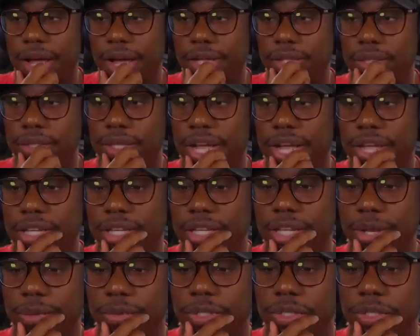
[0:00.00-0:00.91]
I
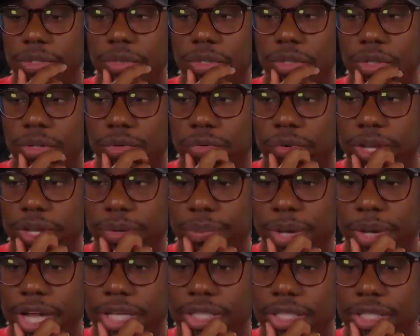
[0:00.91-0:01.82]
think that was a dude in a red
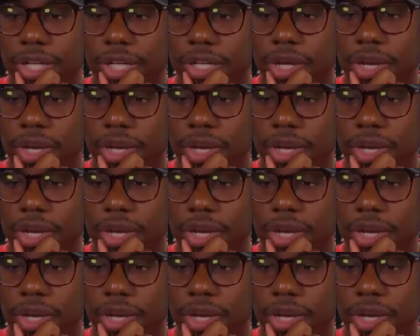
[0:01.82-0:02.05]
mask, I